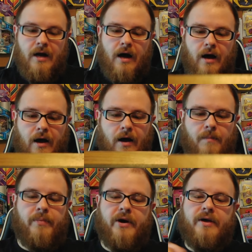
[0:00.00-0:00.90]

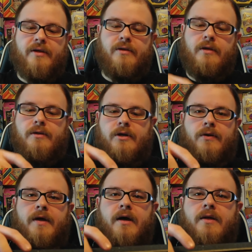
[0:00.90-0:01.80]
But
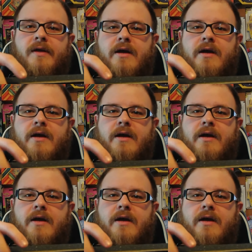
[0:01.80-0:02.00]
the